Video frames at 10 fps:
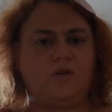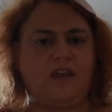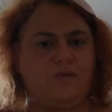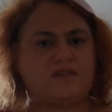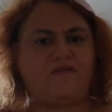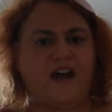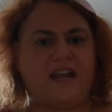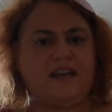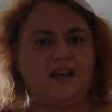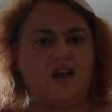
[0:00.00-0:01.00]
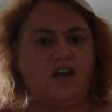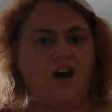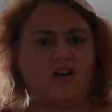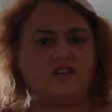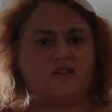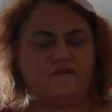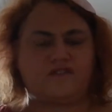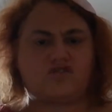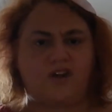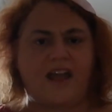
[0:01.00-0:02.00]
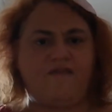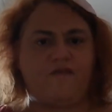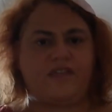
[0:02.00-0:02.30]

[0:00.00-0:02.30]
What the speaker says: He was finding a lot of strife